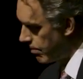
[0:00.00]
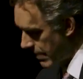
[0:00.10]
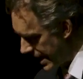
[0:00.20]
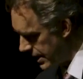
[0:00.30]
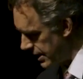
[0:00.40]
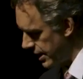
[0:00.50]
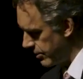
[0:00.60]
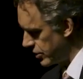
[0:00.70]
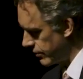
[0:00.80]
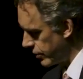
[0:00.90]
made in the
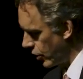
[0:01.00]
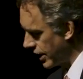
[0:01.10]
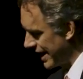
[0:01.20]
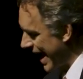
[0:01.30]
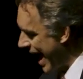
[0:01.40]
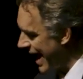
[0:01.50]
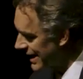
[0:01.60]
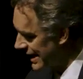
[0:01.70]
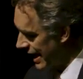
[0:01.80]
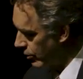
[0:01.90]
image of God and
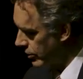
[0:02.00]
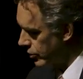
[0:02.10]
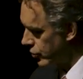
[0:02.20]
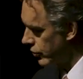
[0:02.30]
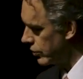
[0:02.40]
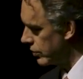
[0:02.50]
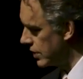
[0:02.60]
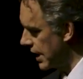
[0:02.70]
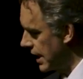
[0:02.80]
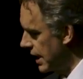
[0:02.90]
acting out the truth,